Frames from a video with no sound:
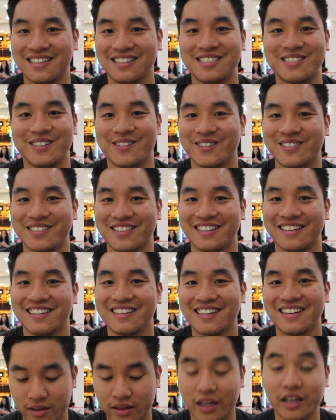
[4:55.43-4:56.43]
seriously.
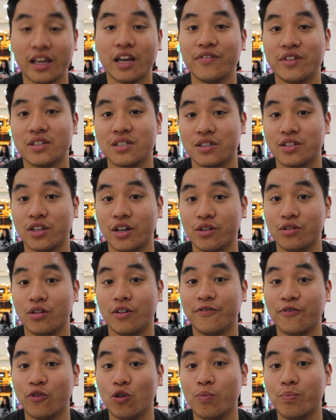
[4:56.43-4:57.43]
They gave us a total
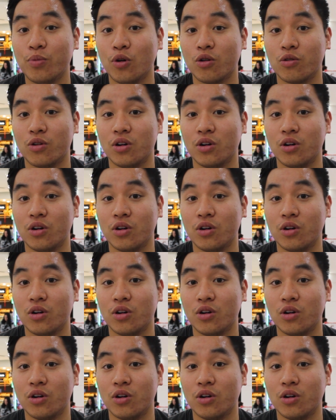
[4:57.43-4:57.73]
of 4 pork